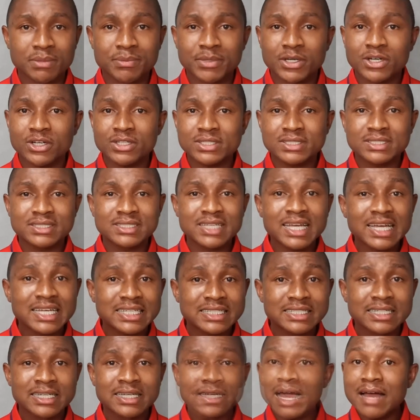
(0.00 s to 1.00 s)
Because
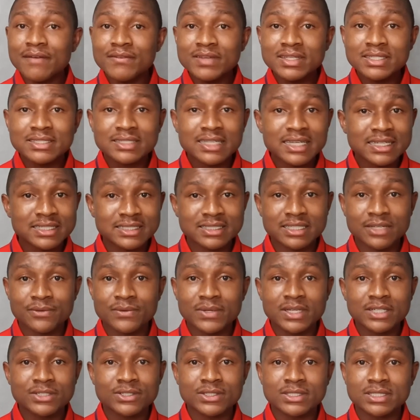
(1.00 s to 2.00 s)
having sex in a
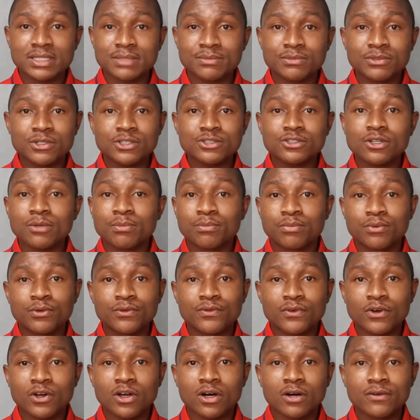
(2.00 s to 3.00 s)
relationship does not
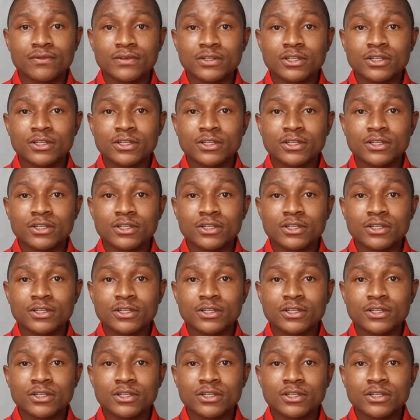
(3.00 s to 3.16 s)
prove love.